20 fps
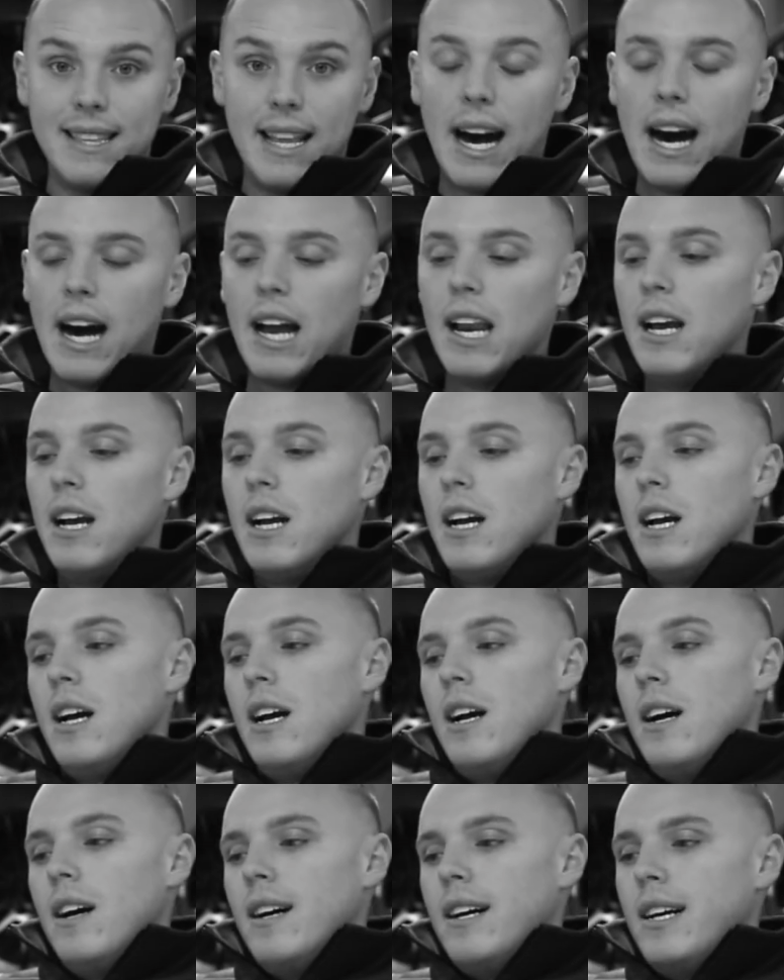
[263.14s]
not.
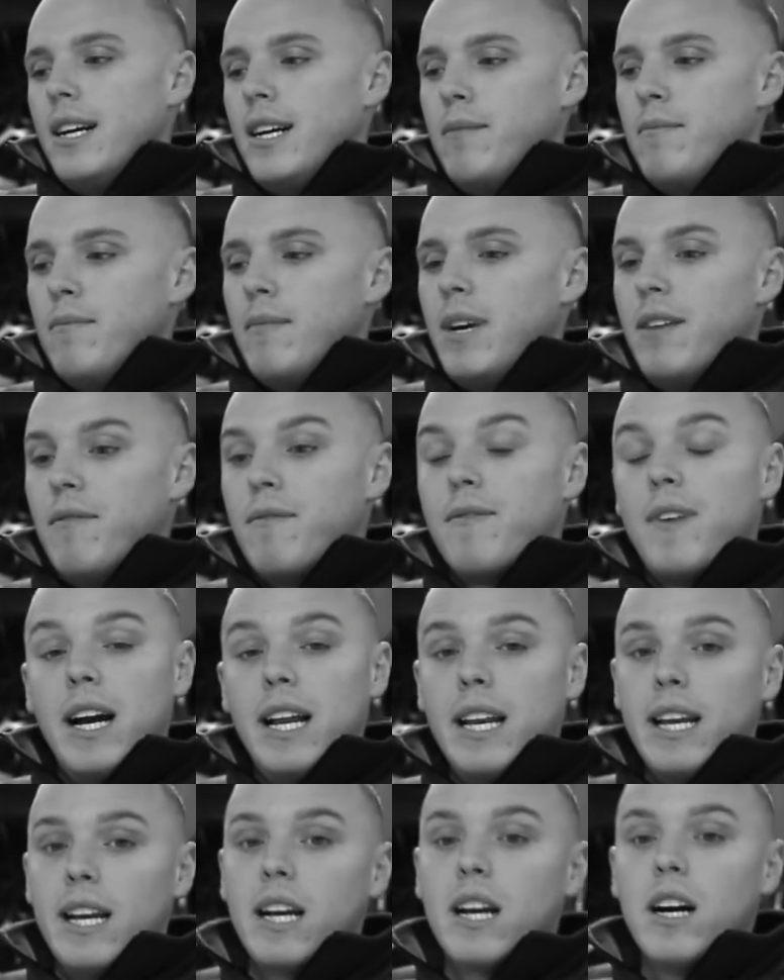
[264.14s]
And
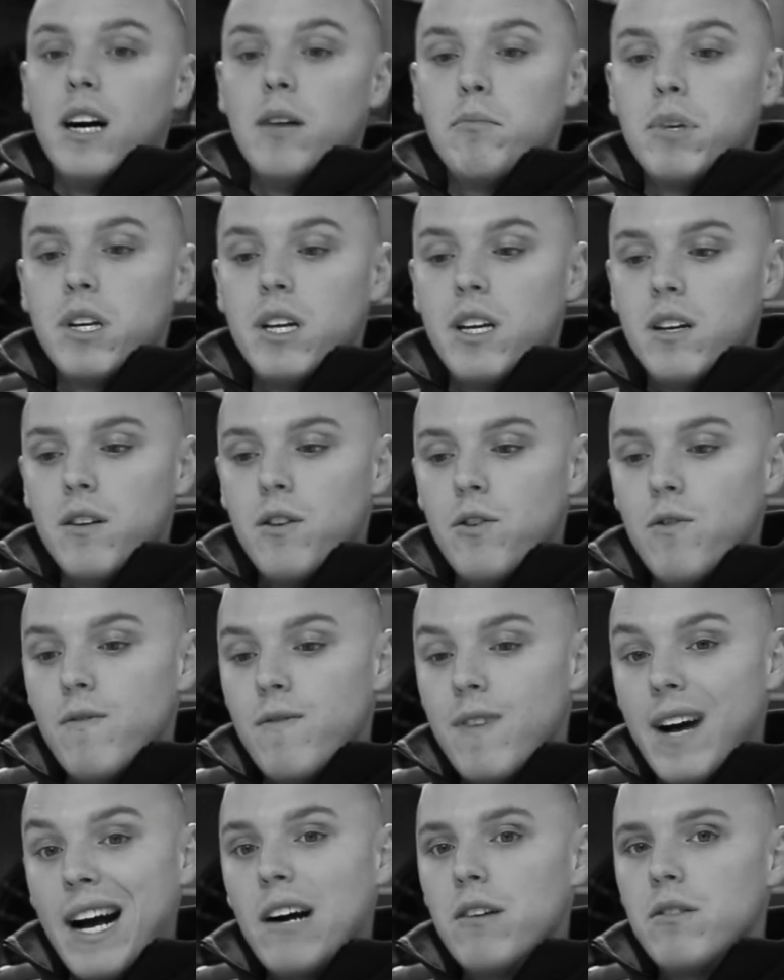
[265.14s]
finding a company who
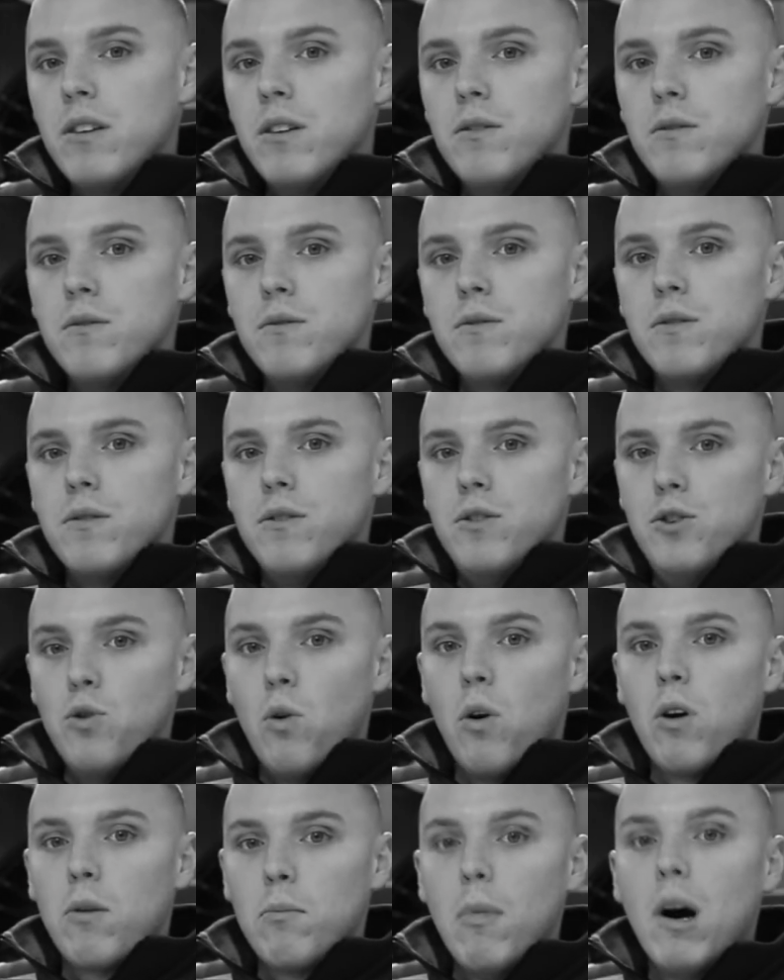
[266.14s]
values
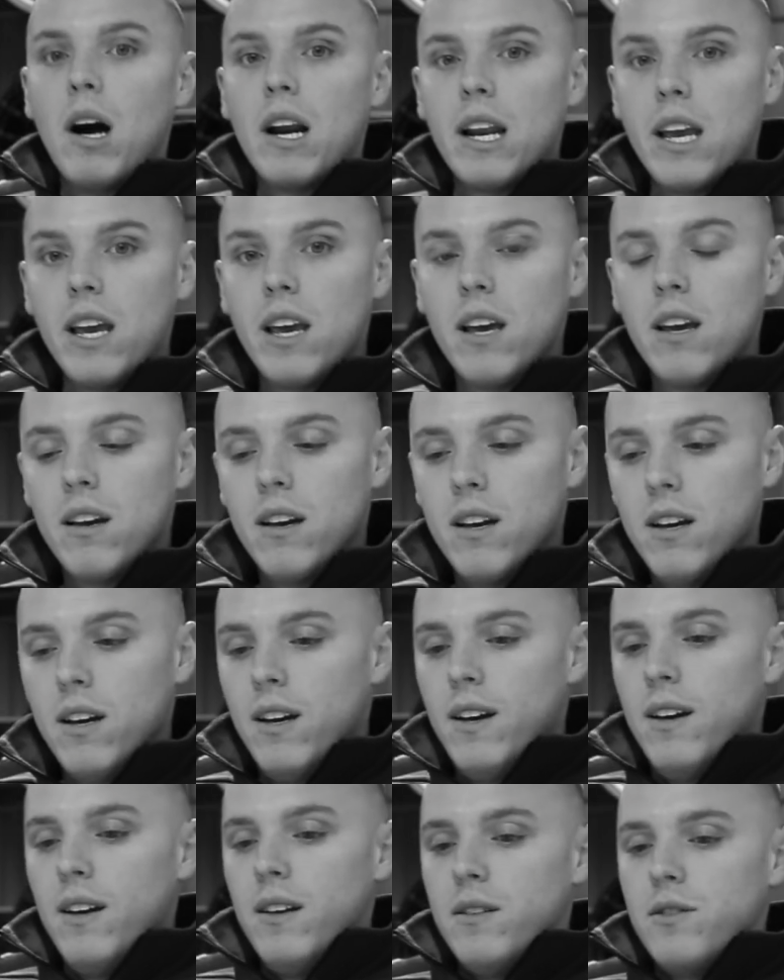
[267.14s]
your money.
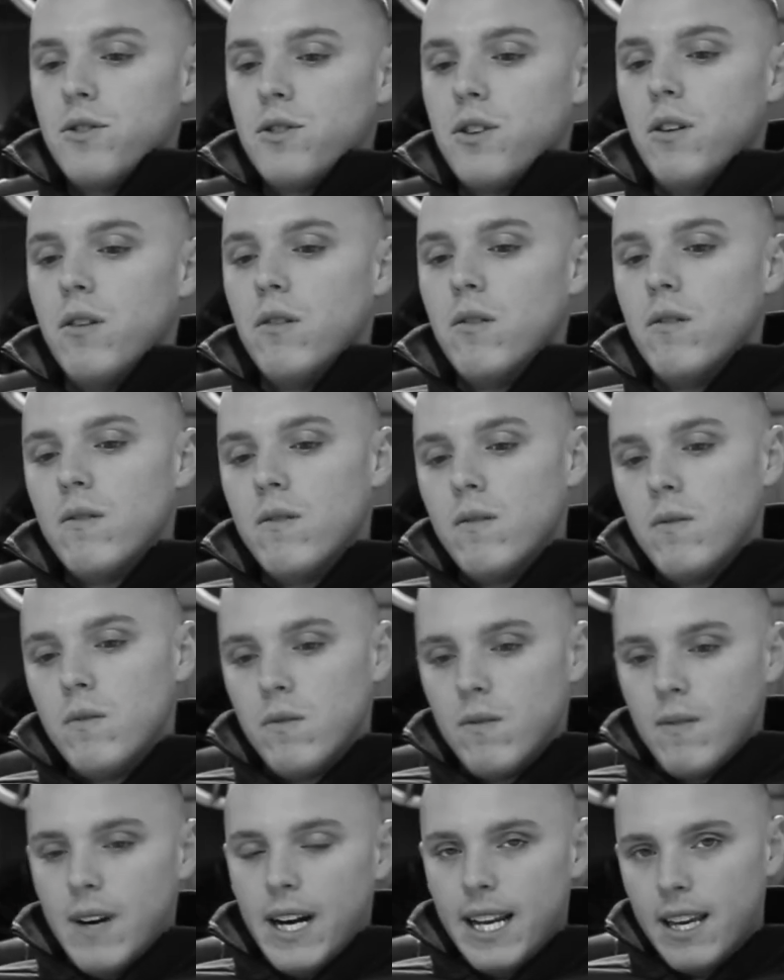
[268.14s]
So
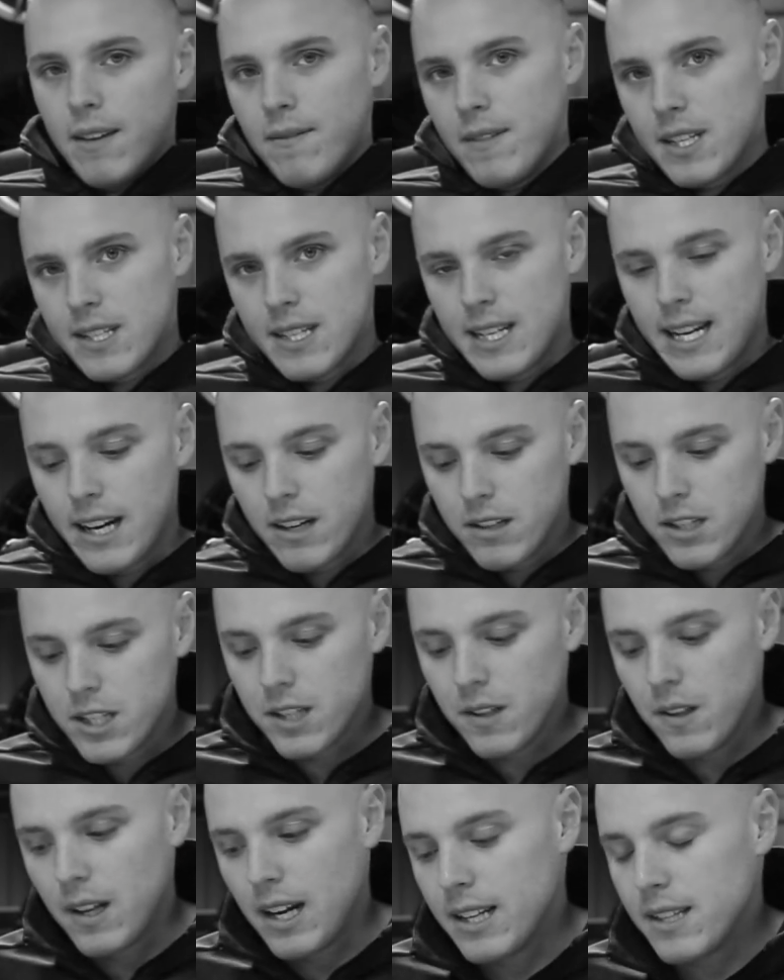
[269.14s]
I give this analogy
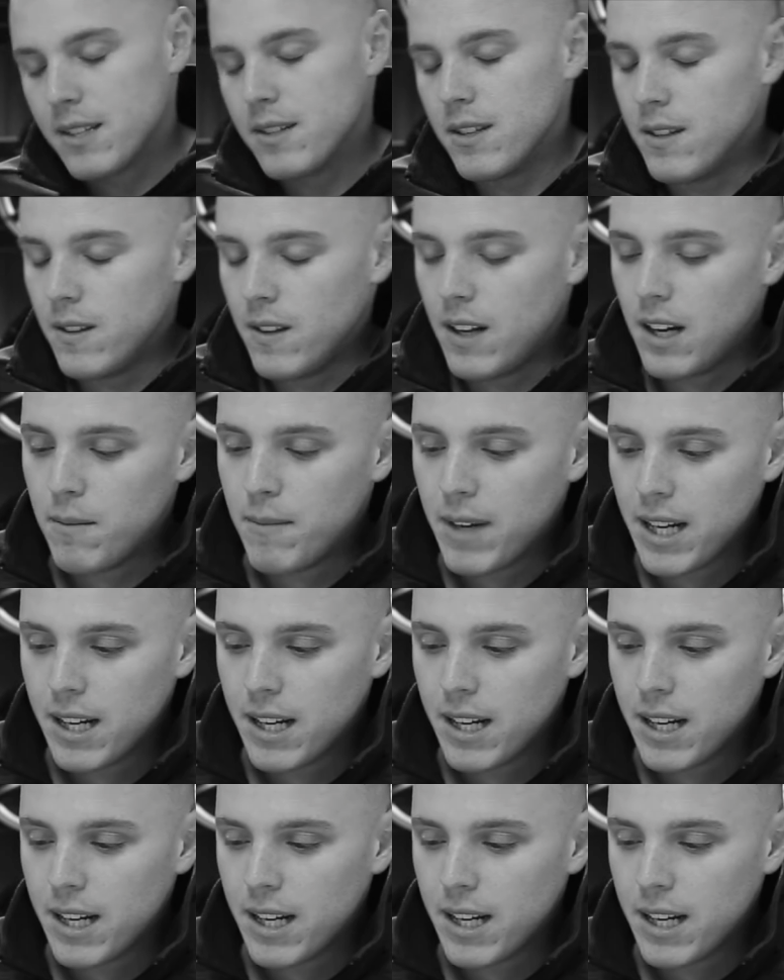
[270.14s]
a lot to a lot of my